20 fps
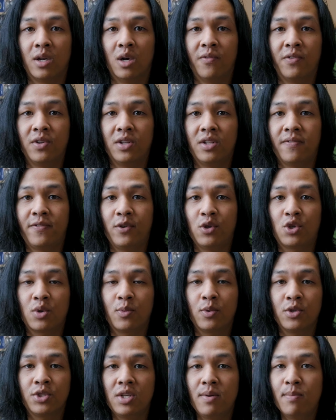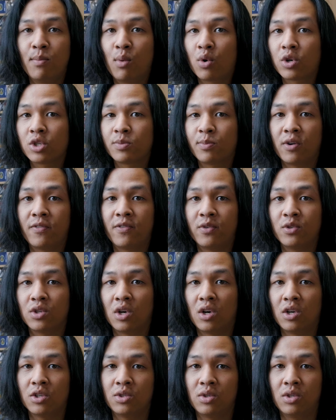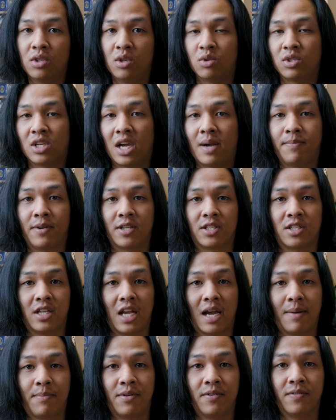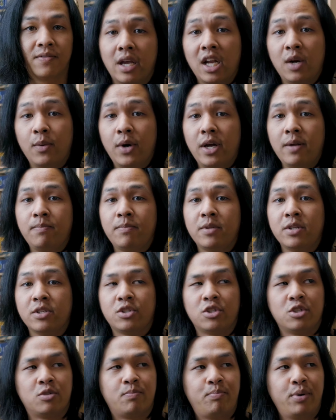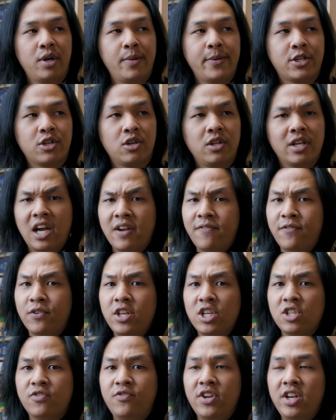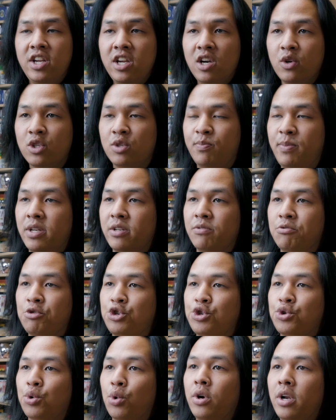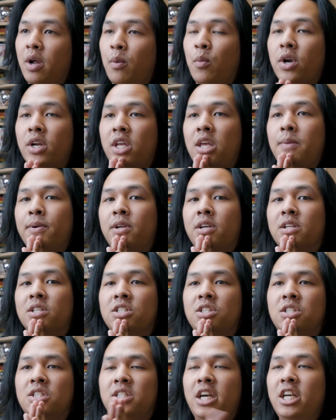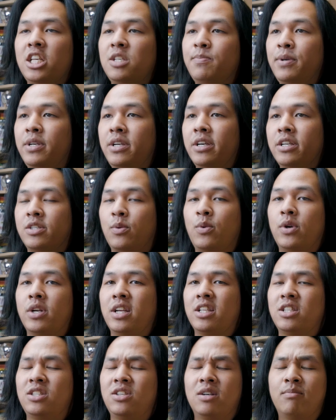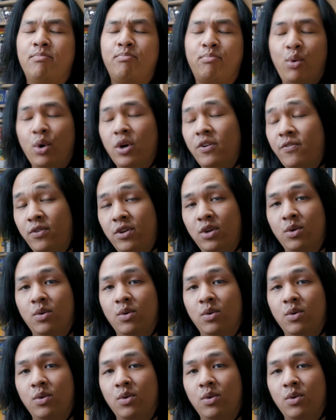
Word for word: And hopefully in the future, we'll see more smartphones also use aptX Adaptive. Anyway, this is pretty much all I got for this video. It's been short. I want to keep it concise because I want to get to the point for